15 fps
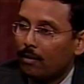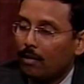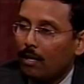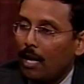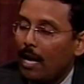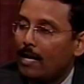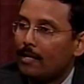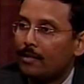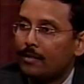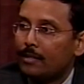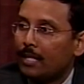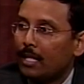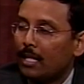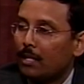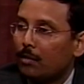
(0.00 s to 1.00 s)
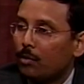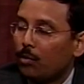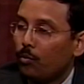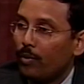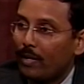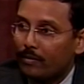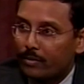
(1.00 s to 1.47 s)
and
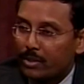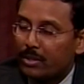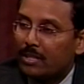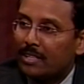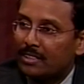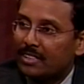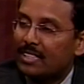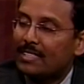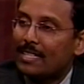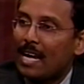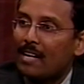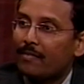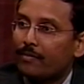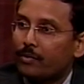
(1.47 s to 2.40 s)
we have good nursing staff